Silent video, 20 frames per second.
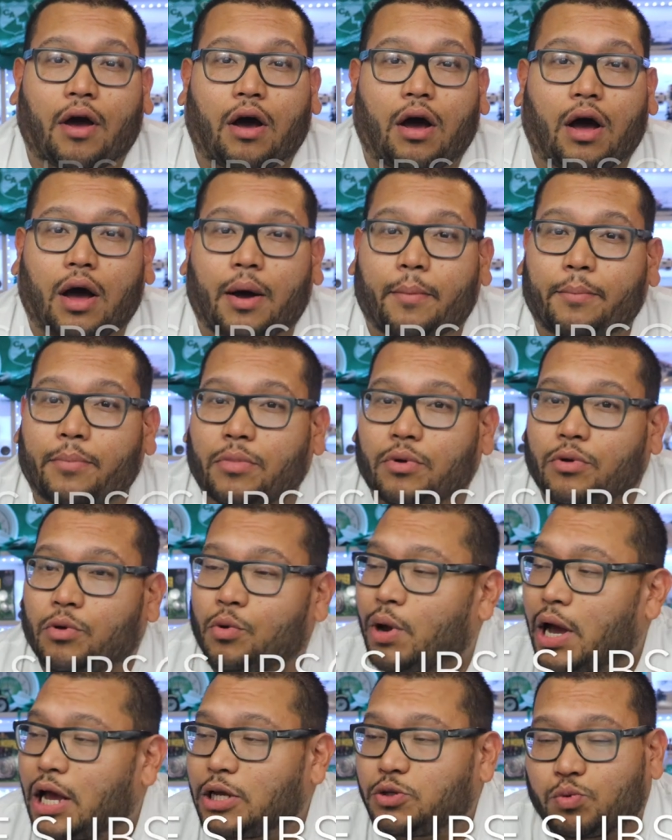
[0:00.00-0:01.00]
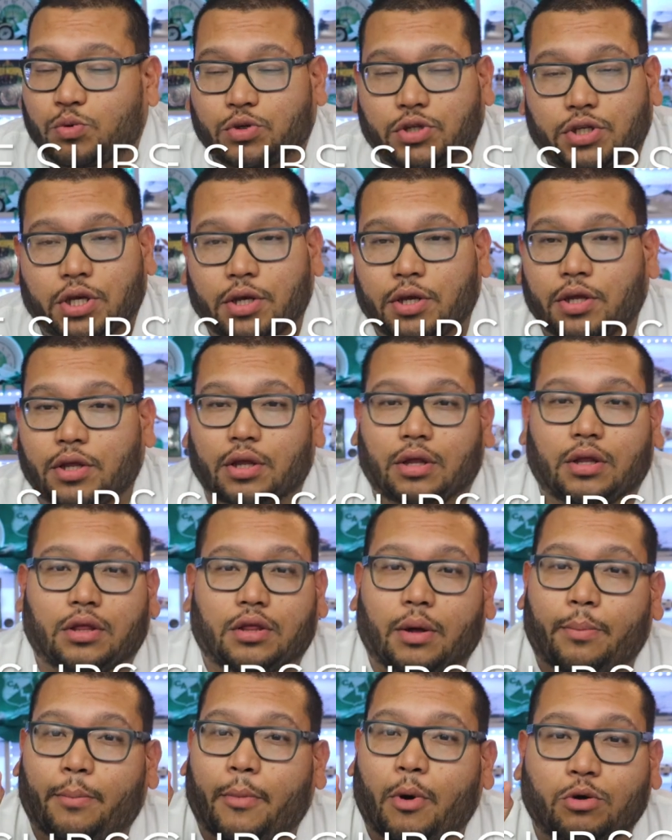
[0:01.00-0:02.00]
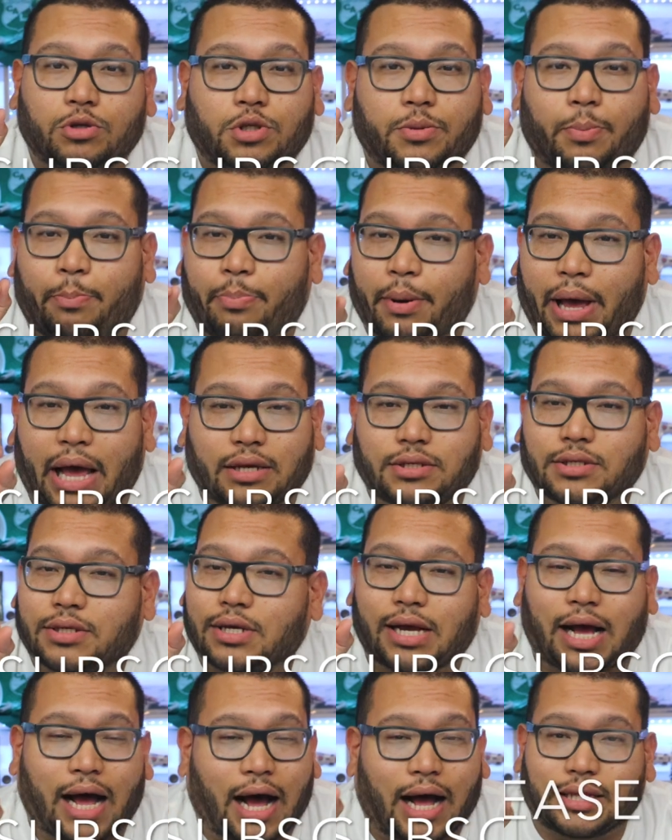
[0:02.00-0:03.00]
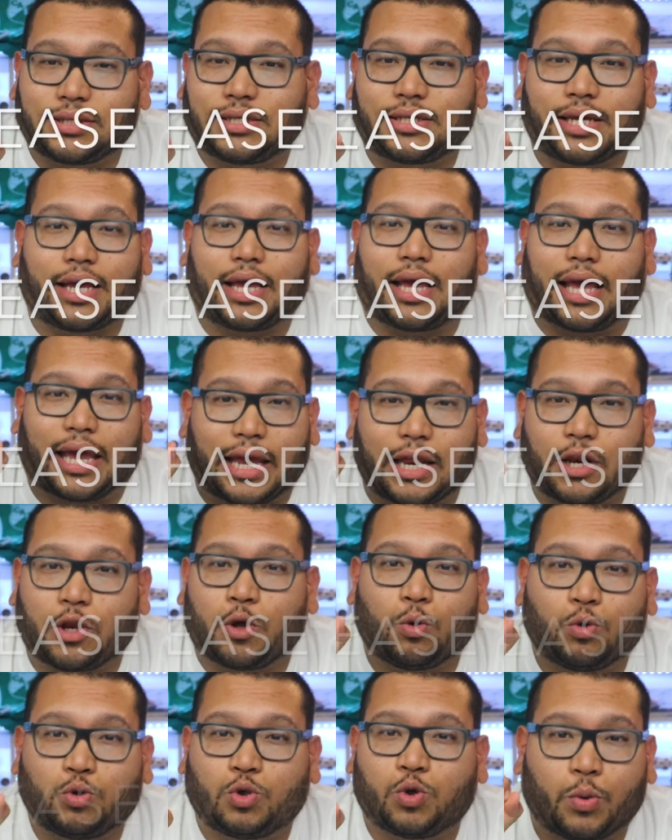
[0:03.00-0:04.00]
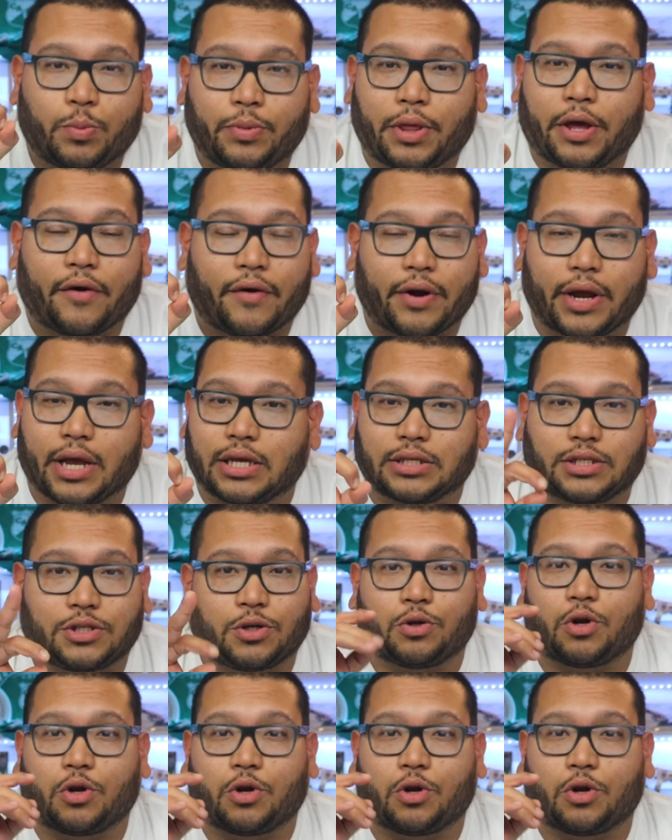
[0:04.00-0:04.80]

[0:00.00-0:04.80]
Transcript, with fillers: Um, you guys will see the most best content in YouTube there is.